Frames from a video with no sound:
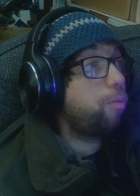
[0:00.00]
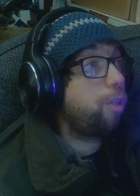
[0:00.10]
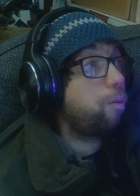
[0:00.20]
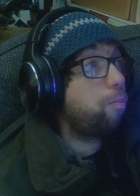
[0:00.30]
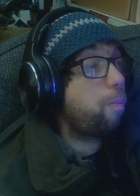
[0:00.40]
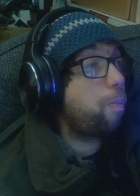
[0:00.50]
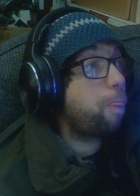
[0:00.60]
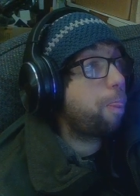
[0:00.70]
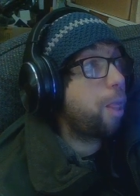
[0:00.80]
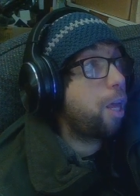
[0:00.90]
them.
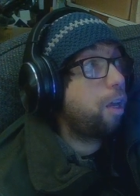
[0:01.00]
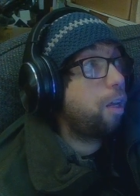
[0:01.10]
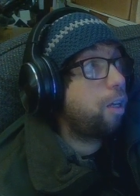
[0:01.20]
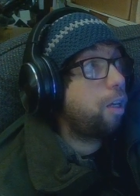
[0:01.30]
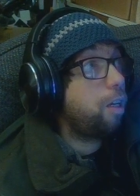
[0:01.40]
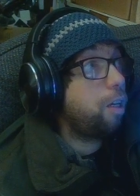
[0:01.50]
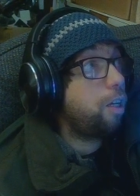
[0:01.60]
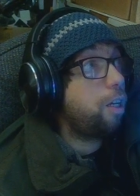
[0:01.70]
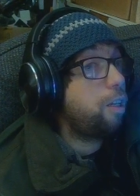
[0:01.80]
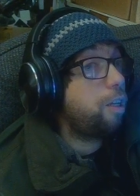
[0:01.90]

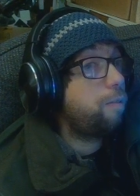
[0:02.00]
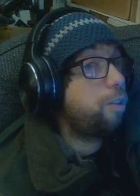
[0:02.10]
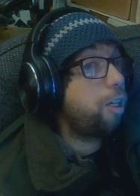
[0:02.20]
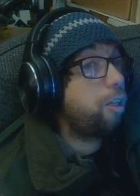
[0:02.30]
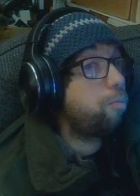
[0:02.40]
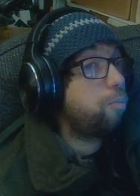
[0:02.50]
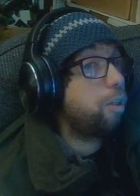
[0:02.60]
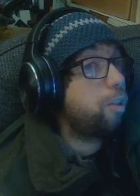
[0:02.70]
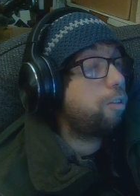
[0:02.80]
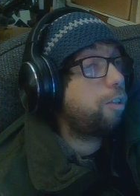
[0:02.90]
It devastates me.
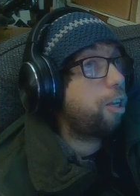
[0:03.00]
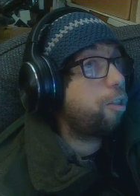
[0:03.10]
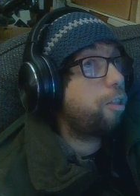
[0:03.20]
It's like